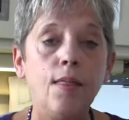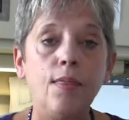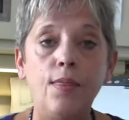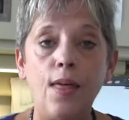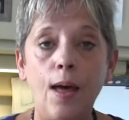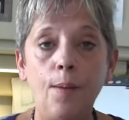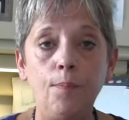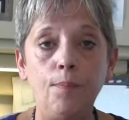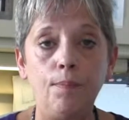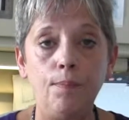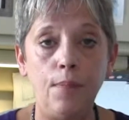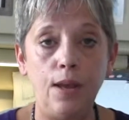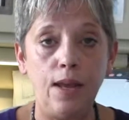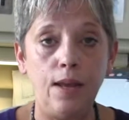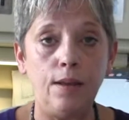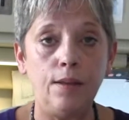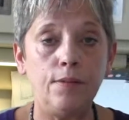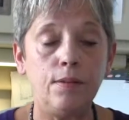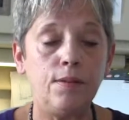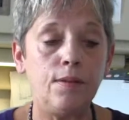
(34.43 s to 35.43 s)
That
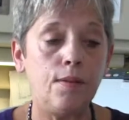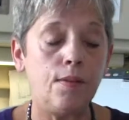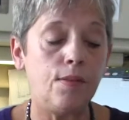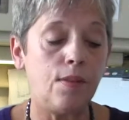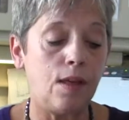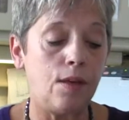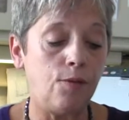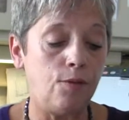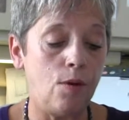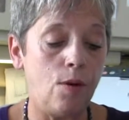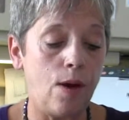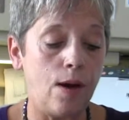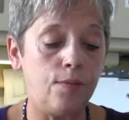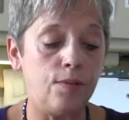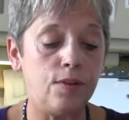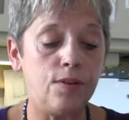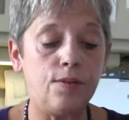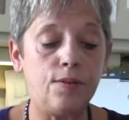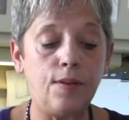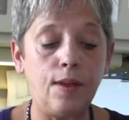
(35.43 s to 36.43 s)
means that you have
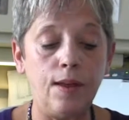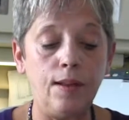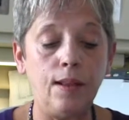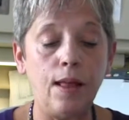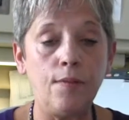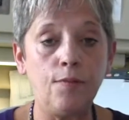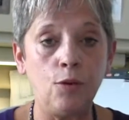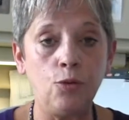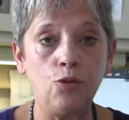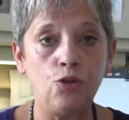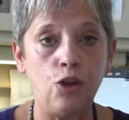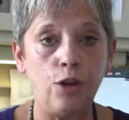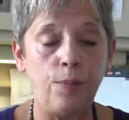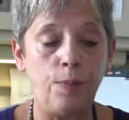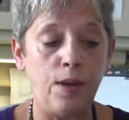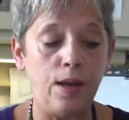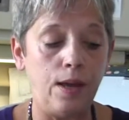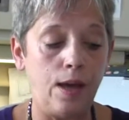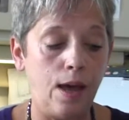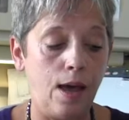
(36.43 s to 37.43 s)
a C-level
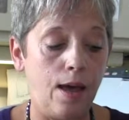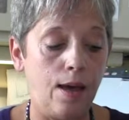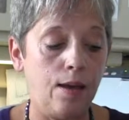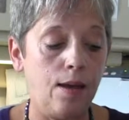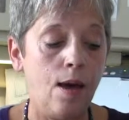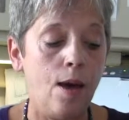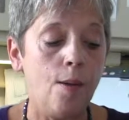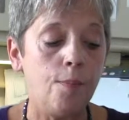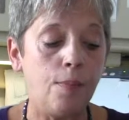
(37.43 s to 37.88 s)
GPA